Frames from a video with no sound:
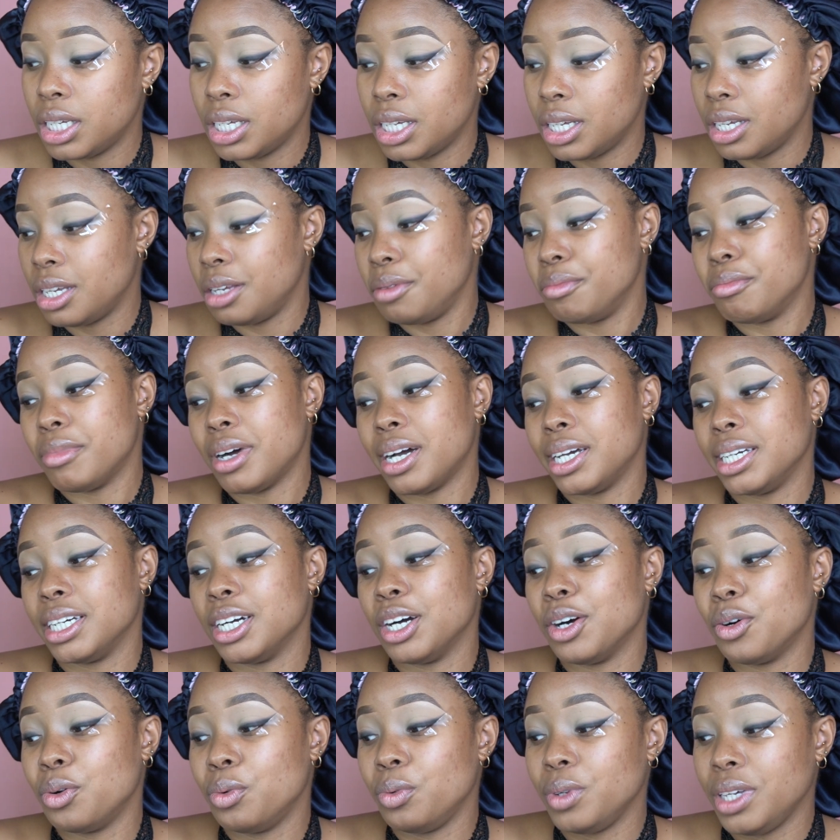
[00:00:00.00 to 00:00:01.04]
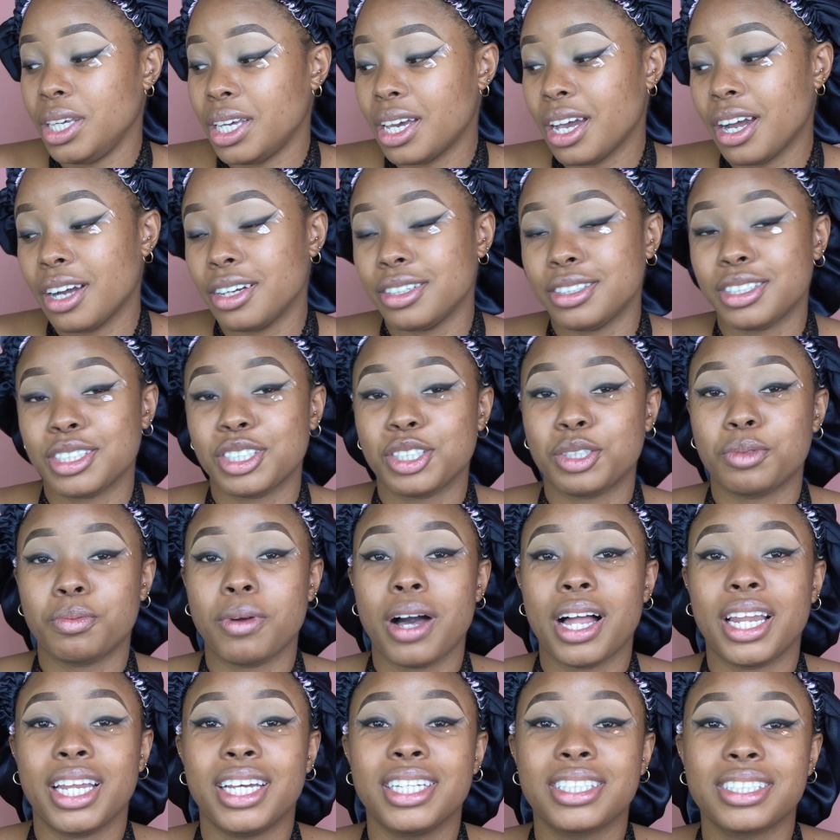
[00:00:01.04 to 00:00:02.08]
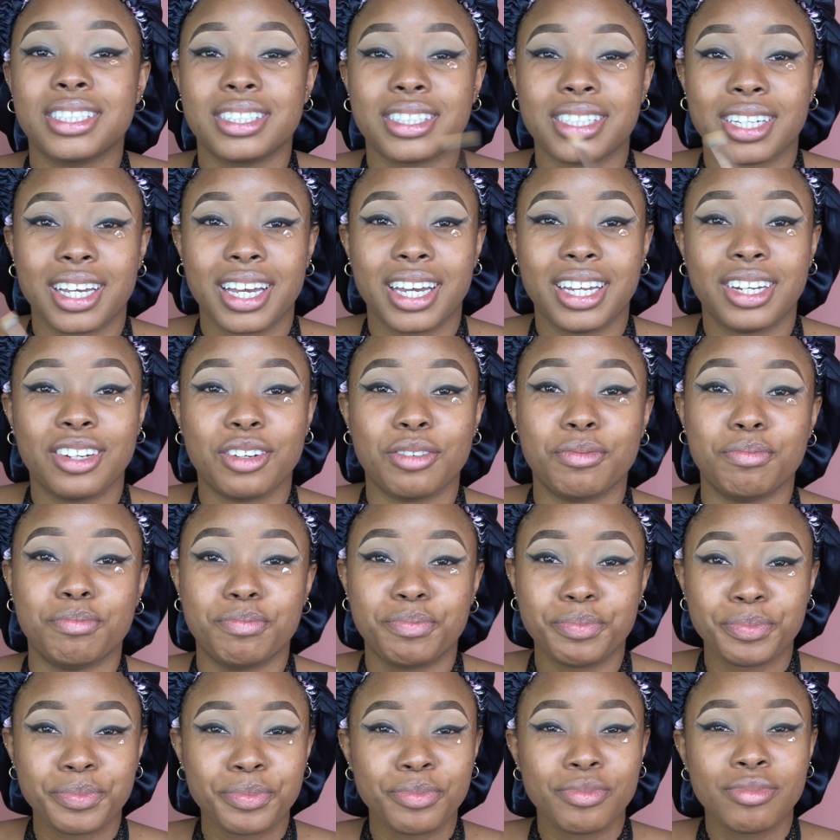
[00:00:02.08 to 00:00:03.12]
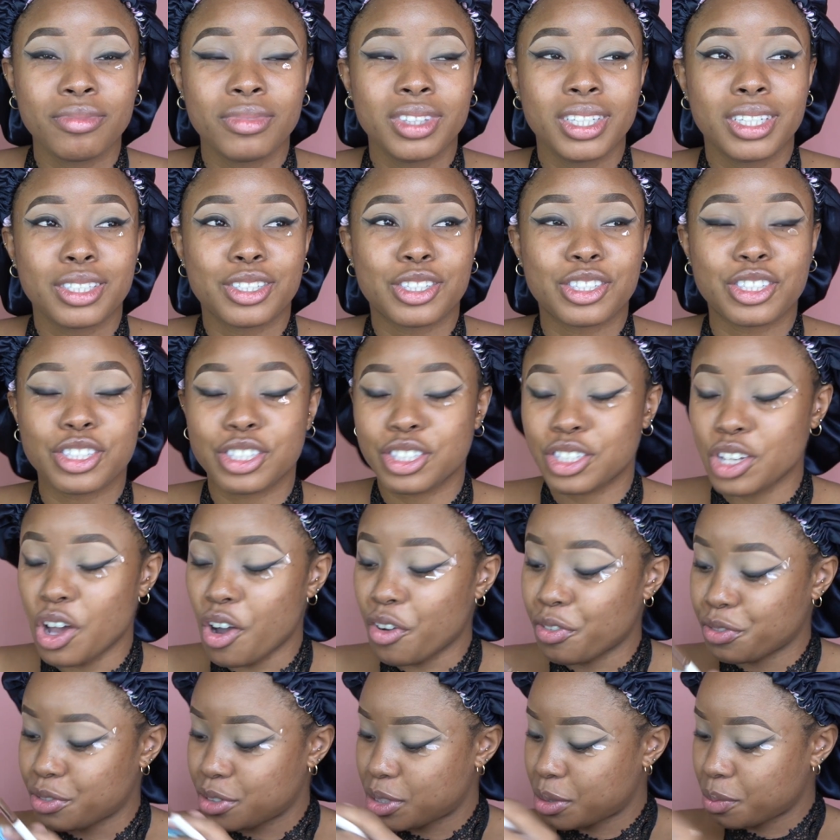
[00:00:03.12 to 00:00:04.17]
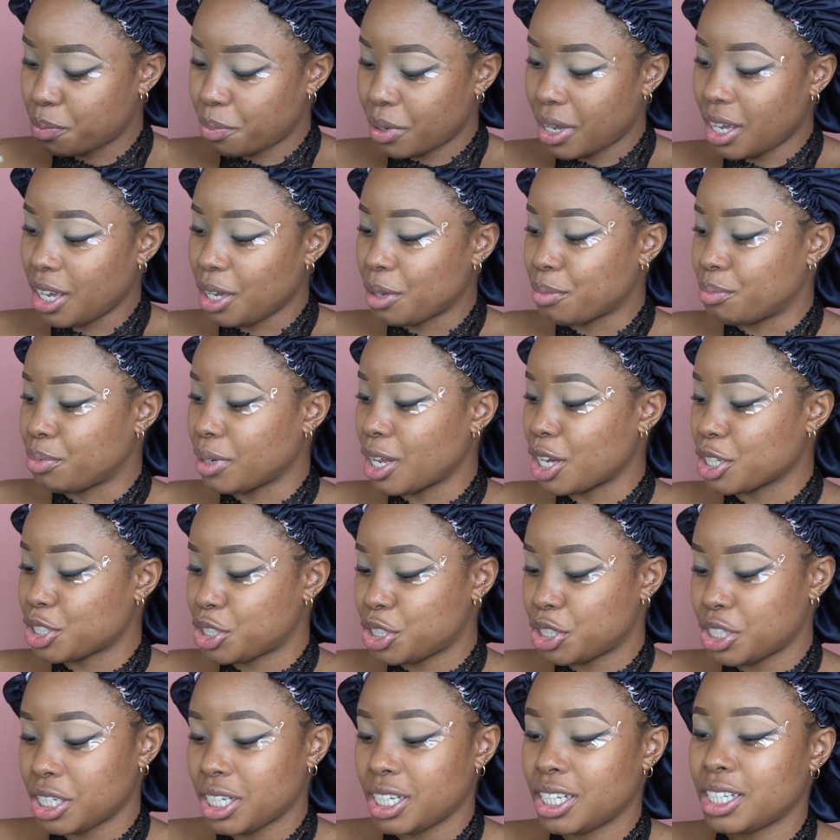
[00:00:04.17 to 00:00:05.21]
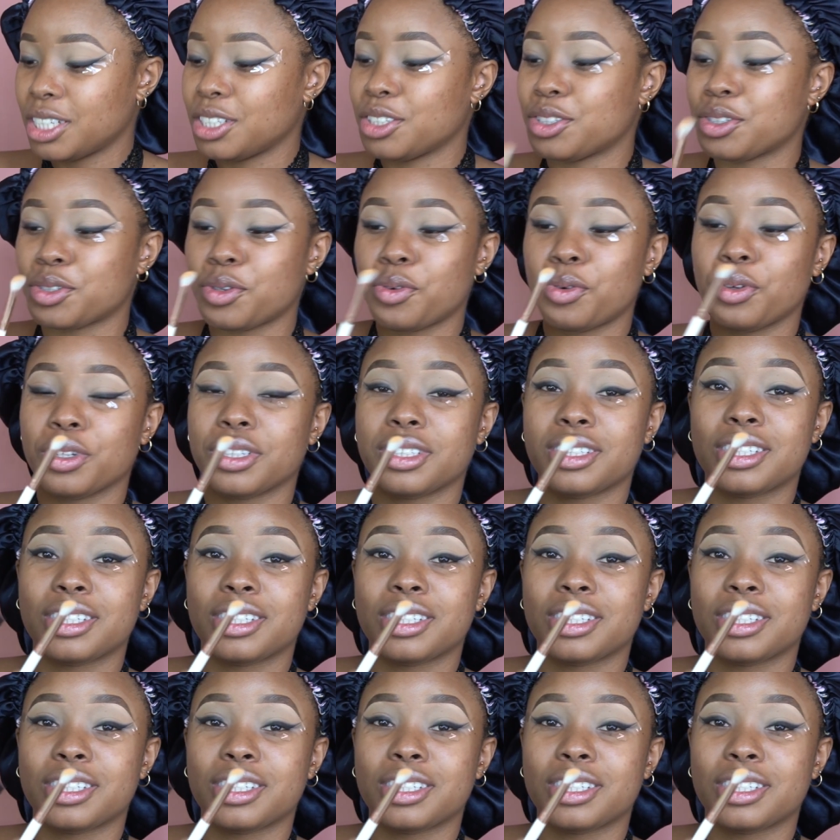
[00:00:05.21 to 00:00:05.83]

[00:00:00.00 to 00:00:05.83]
in my Aoi Heritage palette. It's a kind of soft pink blush shade. It's called